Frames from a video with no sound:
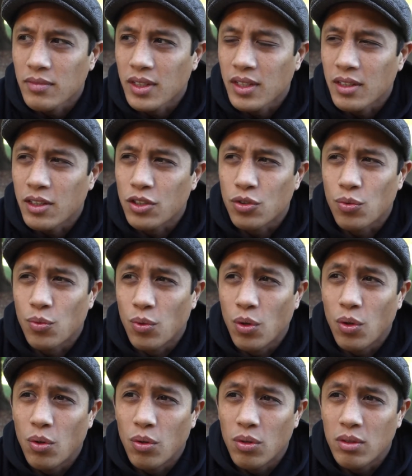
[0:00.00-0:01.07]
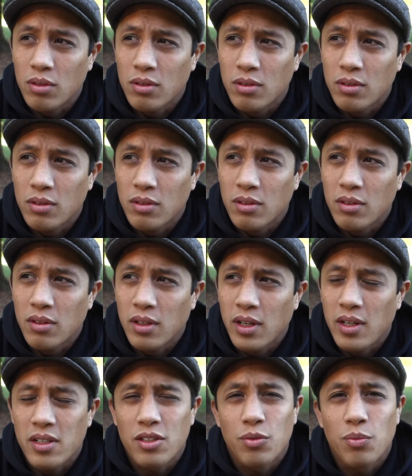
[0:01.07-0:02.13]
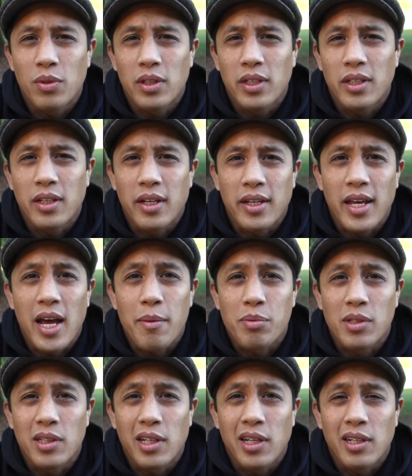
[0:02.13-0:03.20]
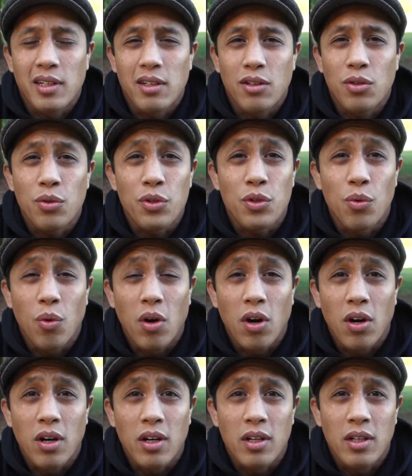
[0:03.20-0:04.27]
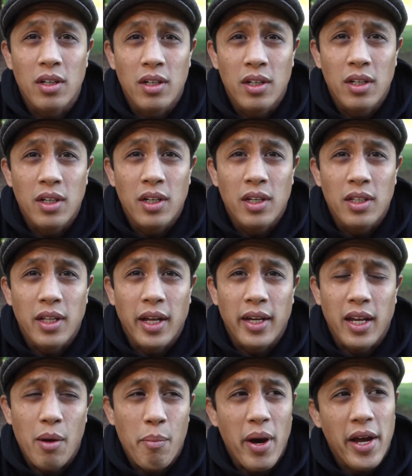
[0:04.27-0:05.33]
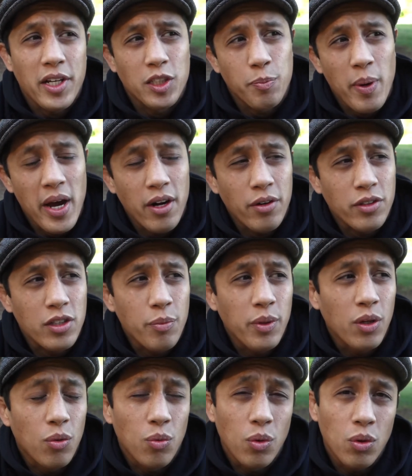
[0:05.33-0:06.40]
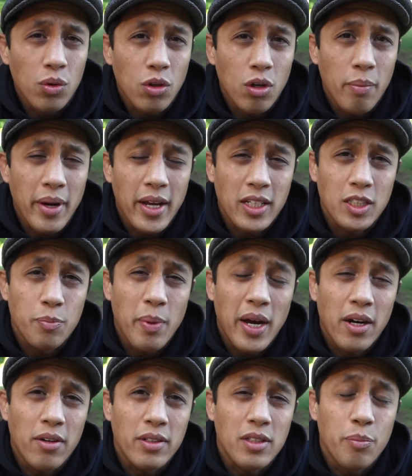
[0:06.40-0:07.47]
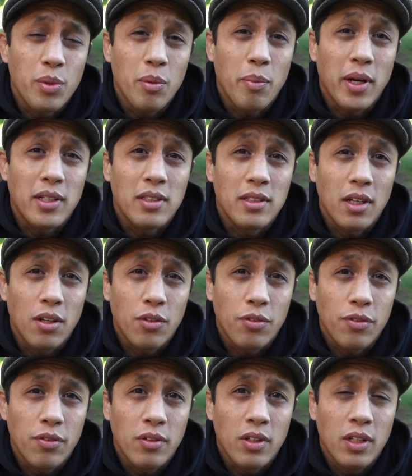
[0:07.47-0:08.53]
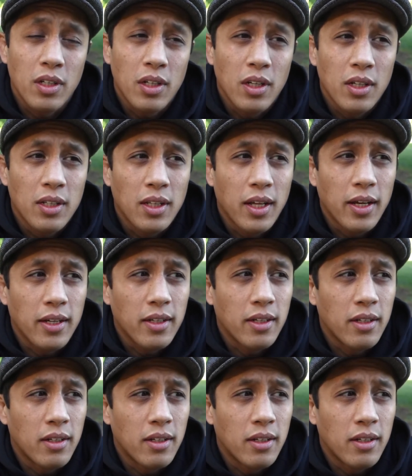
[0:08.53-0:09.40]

this role, and it doesn't really encapsulate who you are. Like, am I aspiring to be a role, or am I aspiring to be myself? Like,